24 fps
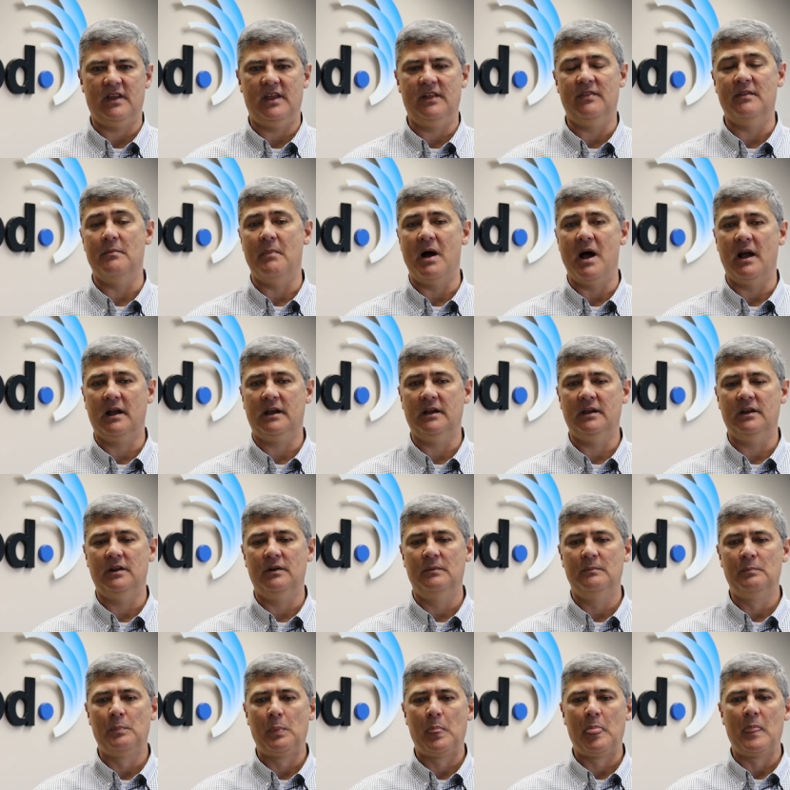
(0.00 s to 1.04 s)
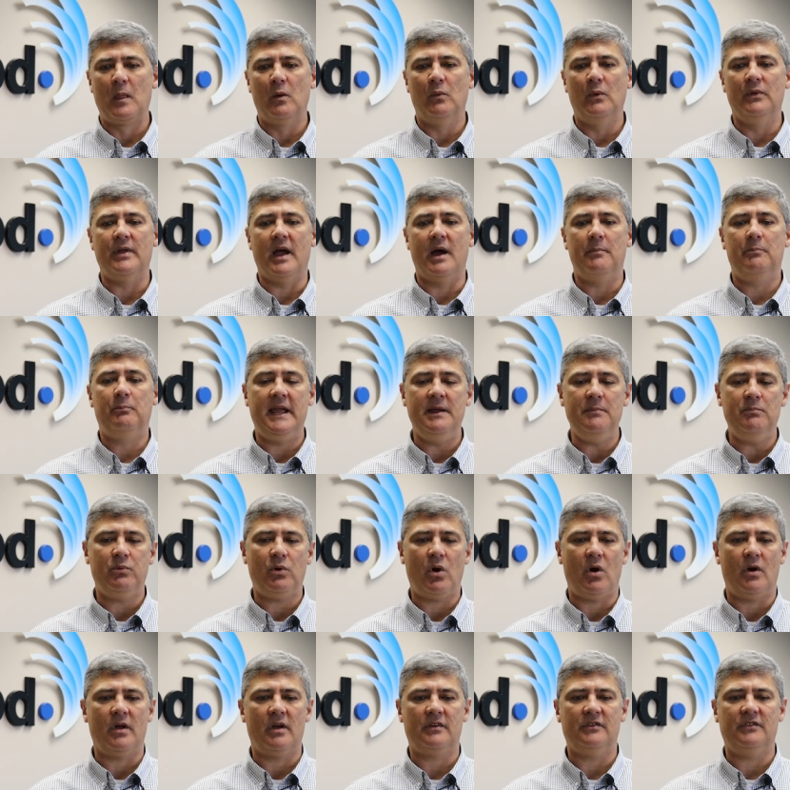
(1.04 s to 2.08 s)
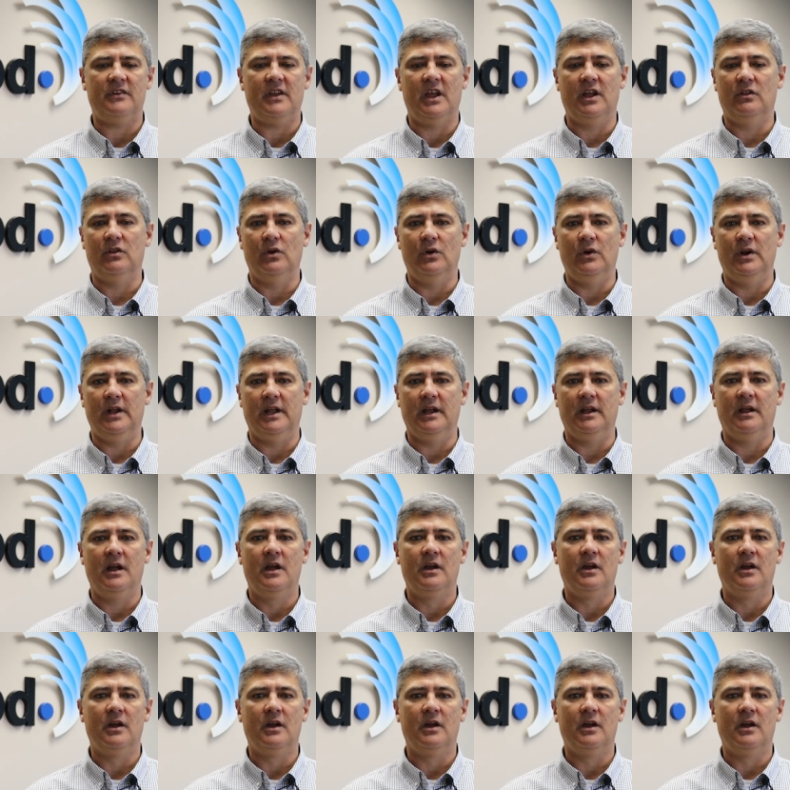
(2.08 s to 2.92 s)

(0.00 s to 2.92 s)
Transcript: in the market, with our key products including